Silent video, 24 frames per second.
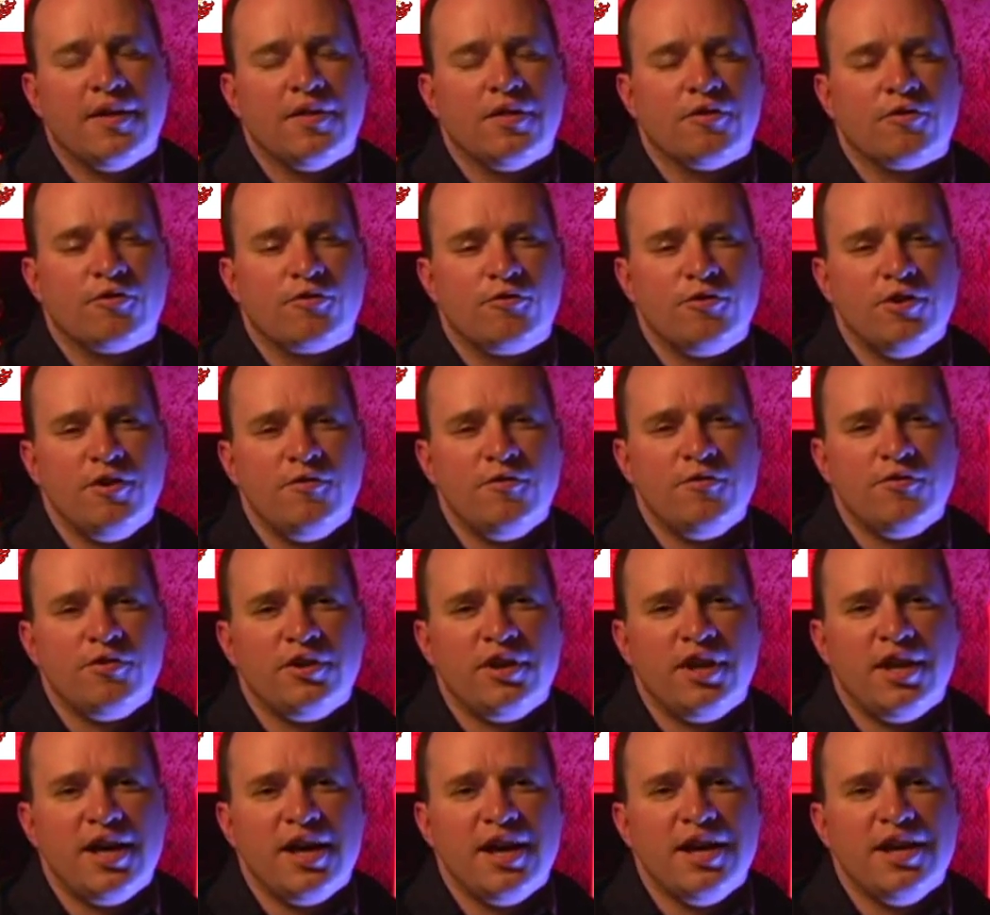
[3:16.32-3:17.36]
and the
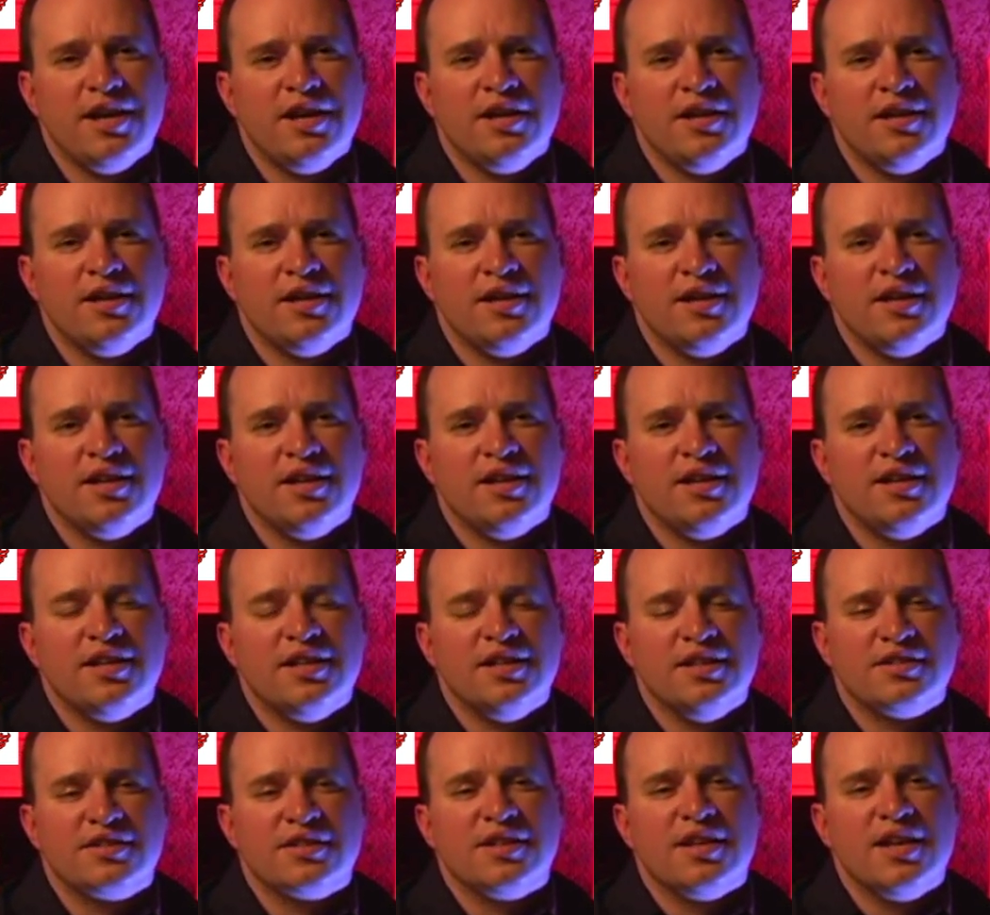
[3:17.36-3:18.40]
5th line
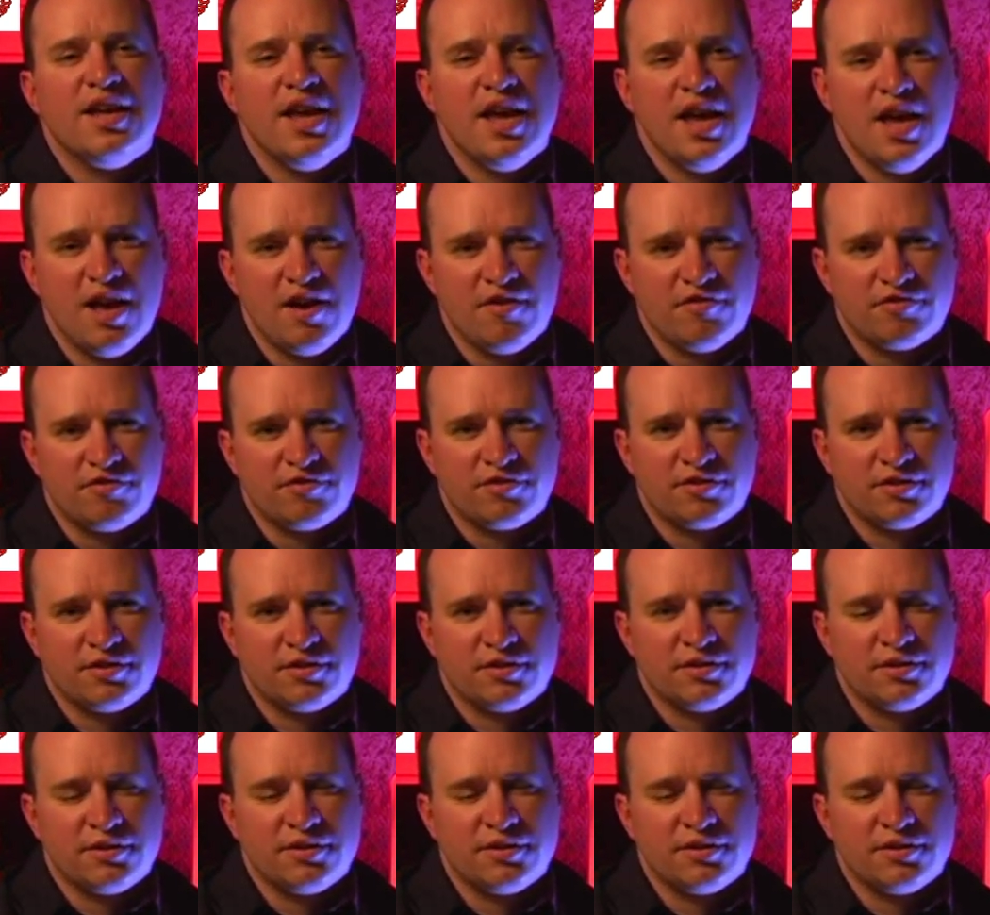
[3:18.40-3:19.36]
is an F.